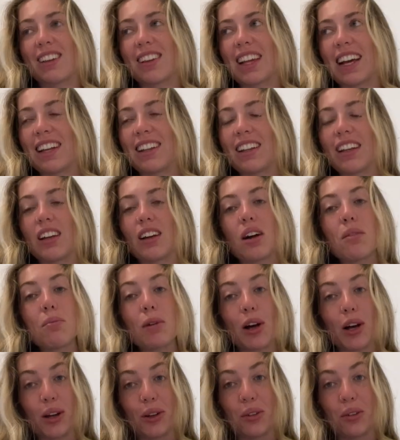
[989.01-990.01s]
I did come
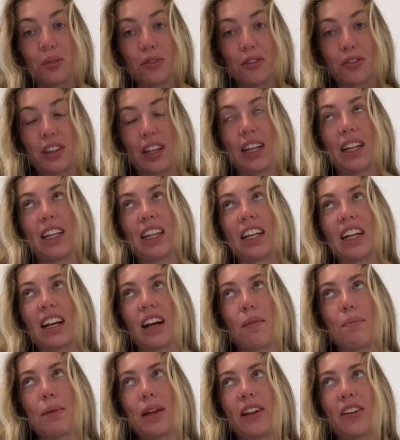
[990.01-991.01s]
home feeling a
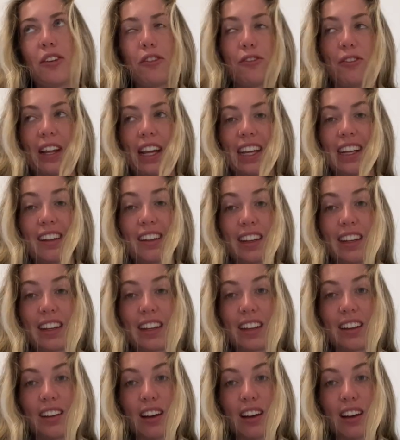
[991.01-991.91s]
bit deflated.